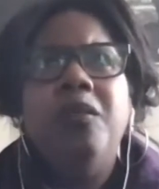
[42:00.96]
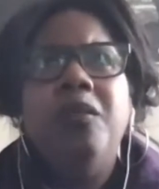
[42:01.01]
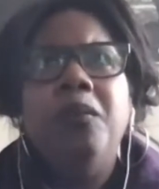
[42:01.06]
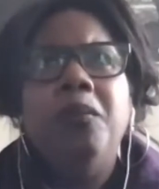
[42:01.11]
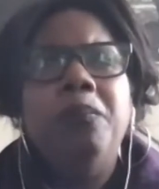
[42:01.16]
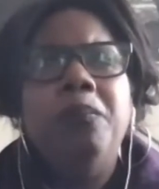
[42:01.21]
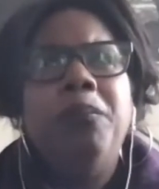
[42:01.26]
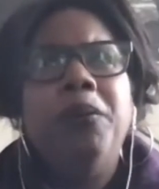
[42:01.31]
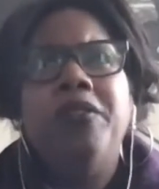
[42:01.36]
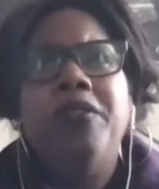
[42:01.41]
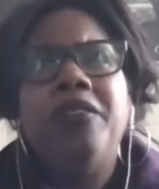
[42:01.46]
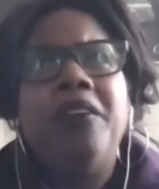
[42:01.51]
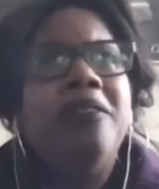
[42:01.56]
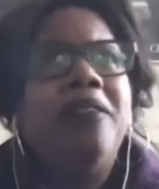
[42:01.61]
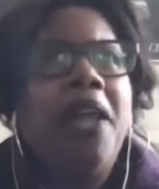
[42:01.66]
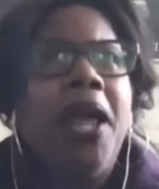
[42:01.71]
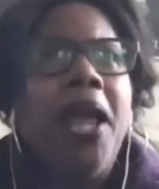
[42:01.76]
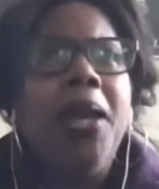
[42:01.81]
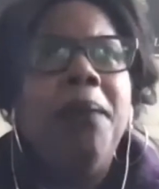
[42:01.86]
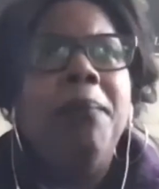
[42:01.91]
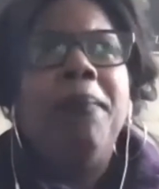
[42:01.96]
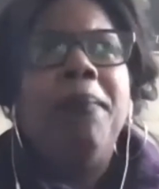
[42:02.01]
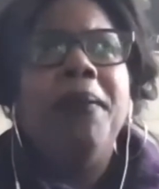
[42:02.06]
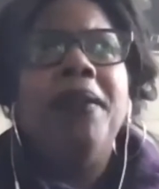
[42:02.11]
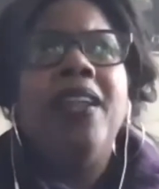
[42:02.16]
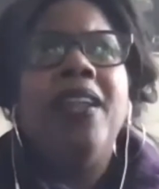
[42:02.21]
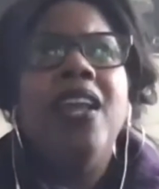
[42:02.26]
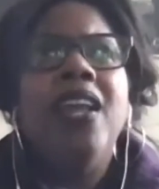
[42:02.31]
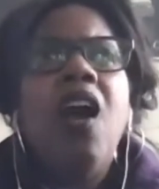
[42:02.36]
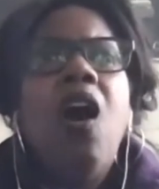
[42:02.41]
books on tape
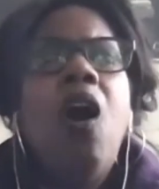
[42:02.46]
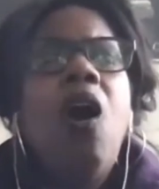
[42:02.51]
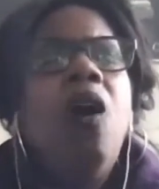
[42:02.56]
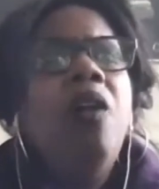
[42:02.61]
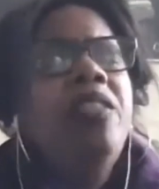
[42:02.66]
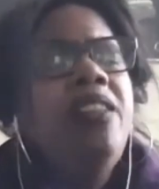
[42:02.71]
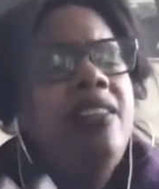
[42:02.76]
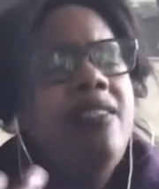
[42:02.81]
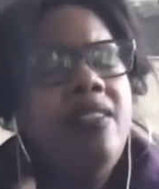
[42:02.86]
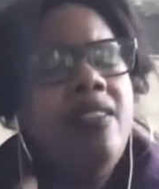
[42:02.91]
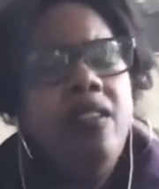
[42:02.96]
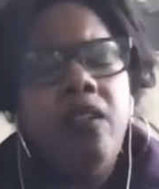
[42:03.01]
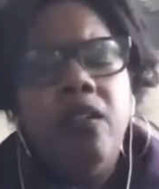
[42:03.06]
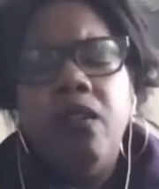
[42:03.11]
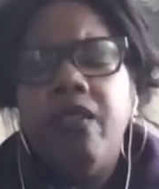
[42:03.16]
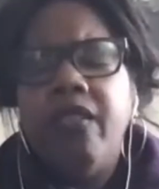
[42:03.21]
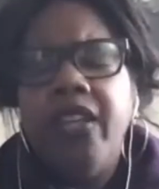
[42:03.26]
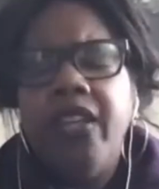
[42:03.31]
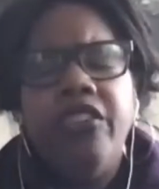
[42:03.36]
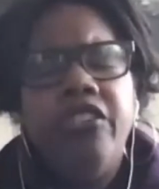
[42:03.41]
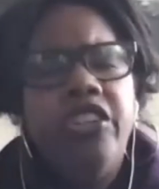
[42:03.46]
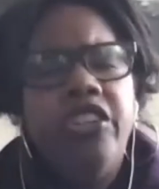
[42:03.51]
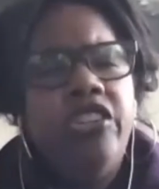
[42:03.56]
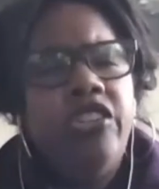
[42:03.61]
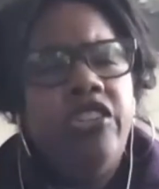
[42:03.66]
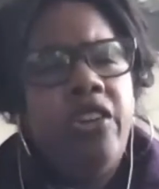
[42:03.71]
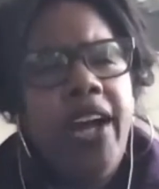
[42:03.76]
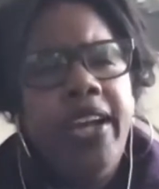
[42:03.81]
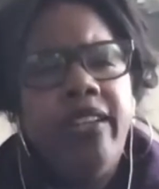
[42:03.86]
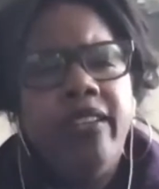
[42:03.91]
and all these little things she
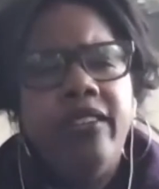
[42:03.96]
tried to